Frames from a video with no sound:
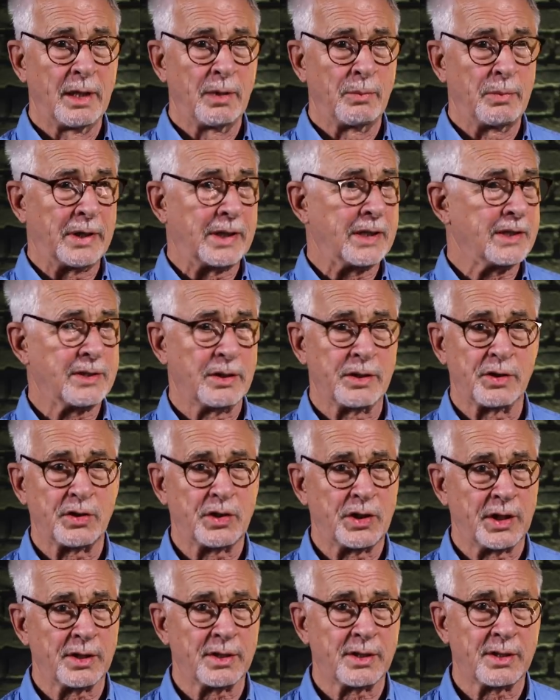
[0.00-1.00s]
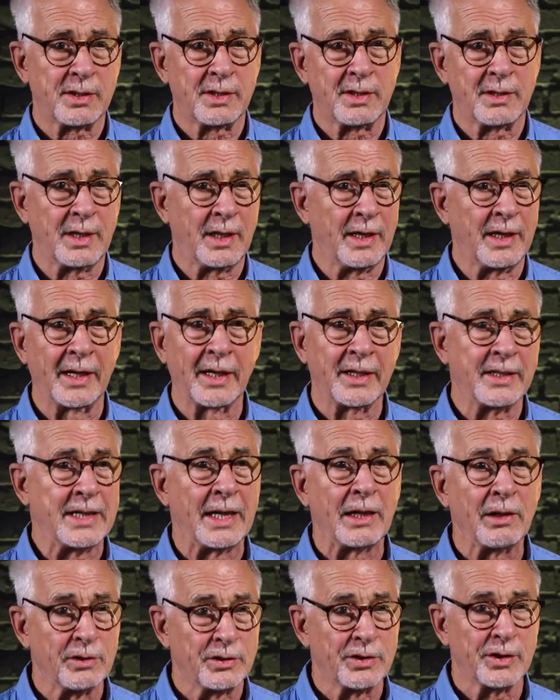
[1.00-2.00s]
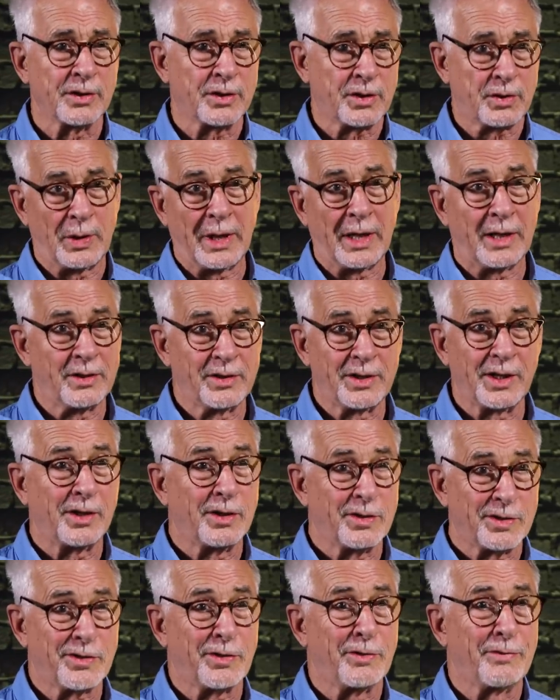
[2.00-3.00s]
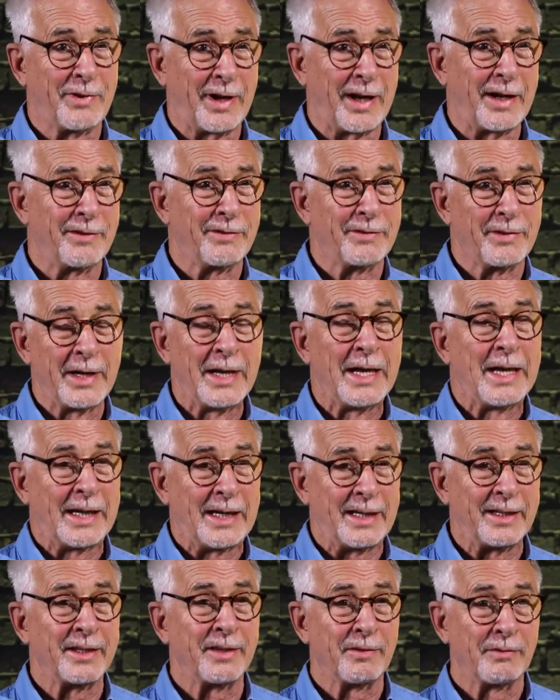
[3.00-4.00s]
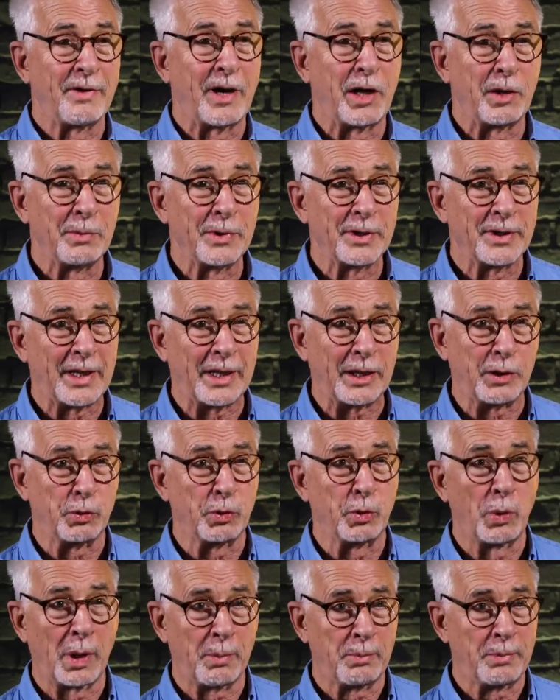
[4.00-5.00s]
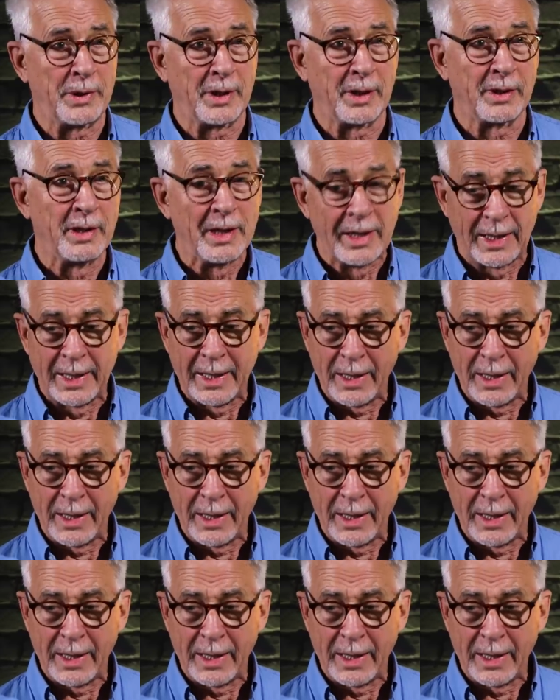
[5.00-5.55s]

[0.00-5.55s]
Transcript: because it's just an intelligent strategy to survive in the environment they grew up in.